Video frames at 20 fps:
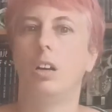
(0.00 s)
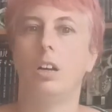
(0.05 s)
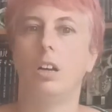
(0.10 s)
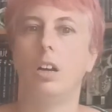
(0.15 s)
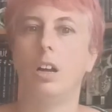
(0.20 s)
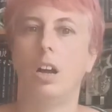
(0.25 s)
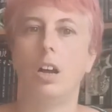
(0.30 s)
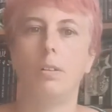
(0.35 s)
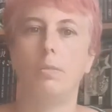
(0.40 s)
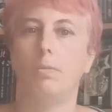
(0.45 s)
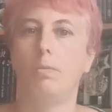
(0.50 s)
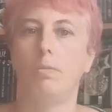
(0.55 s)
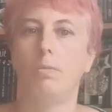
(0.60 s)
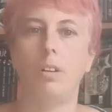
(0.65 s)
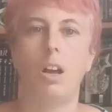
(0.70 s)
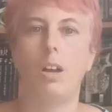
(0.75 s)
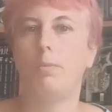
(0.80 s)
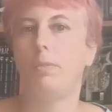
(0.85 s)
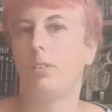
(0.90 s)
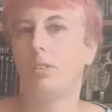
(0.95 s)
I
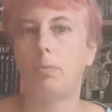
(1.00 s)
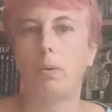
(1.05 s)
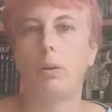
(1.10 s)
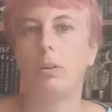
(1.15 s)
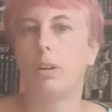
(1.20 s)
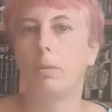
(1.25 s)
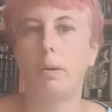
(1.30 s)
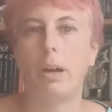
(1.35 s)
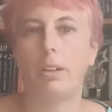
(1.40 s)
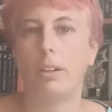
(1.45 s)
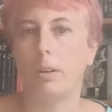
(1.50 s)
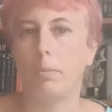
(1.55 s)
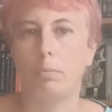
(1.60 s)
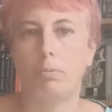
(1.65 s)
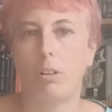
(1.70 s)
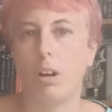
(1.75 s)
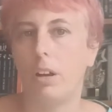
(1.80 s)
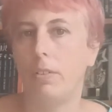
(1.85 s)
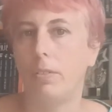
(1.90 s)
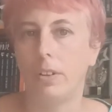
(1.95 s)
spoke about it
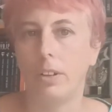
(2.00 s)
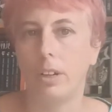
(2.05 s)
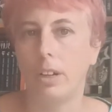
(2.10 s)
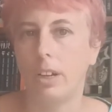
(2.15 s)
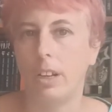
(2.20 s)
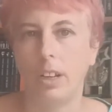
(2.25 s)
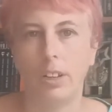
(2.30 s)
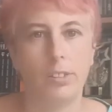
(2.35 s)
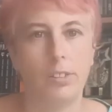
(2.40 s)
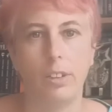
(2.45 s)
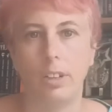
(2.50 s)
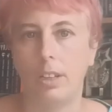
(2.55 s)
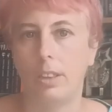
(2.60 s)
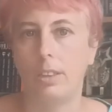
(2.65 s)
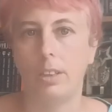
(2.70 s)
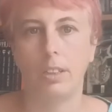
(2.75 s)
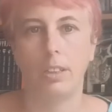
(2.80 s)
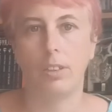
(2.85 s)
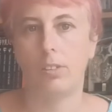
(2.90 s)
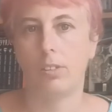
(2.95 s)
privately. I said, I
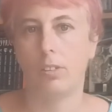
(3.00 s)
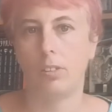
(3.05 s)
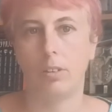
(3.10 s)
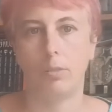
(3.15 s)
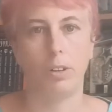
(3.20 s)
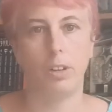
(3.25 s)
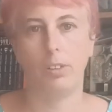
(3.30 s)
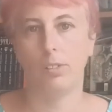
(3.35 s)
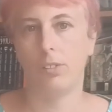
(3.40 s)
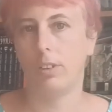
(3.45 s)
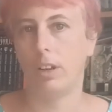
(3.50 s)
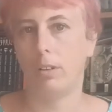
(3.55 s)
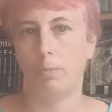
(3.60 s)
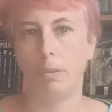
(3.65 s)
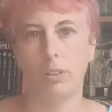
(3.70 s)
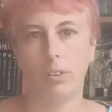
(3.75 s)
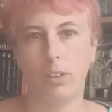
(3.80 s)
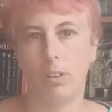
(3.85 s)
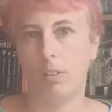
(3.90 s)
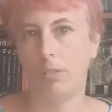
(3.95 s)
think this is the reason. I've
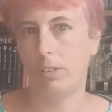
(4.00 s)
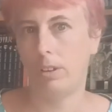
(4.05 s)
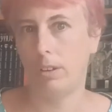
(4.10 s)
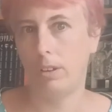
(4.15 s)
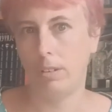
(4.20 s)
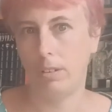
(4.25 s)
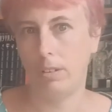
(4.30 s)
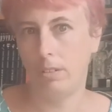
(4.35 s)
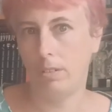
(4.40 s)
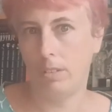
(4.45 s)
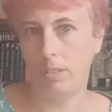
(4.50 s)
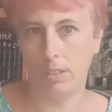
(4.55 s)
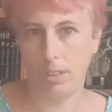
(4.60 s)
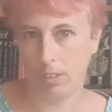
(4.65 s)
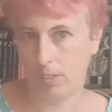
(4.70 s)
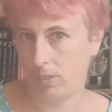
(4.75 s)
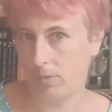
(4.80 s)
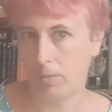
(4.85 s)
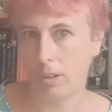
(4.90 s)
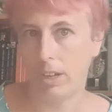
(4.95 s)
been told it
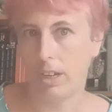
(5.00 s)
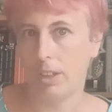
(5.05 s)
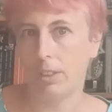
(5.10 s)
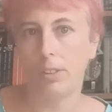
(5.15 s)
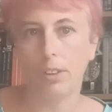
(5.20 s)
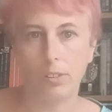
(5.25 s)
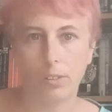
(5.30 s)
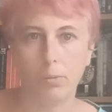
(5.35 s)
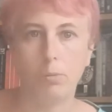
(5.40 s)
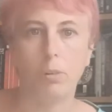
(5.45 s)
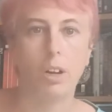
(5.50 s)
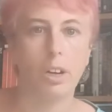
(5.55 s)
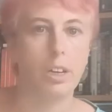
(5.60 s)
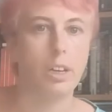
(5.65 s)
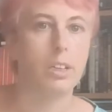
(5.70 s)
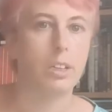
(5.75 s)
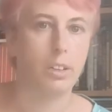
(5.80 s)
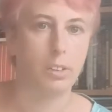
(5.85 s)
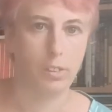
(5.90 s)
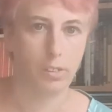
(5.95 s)
this way,
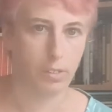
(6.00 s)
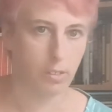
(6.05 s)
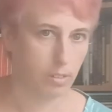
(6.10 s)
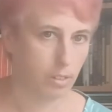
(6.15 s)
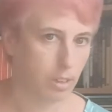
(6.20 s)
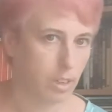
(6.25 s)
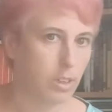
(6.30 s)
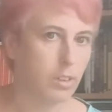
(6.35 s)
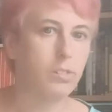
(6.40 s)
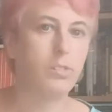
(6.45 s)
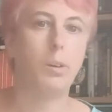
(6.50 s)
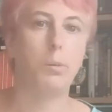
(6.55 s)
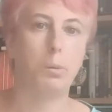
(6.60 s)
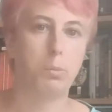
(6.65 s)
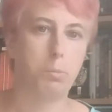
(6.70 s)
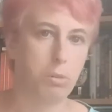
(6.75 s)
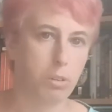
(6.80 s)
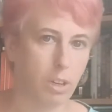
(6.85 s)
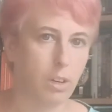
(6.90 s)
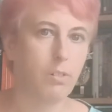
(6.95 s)
and it seems
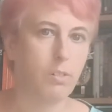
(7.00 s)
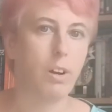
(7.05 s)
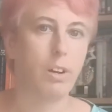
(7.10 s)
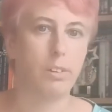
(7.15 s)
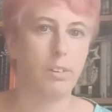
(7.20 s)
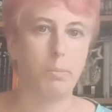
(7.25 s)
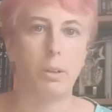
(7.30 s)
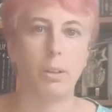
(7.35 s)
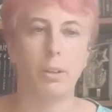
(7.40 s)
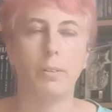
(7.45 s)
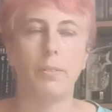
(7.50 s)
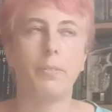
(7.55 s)
pretty credible.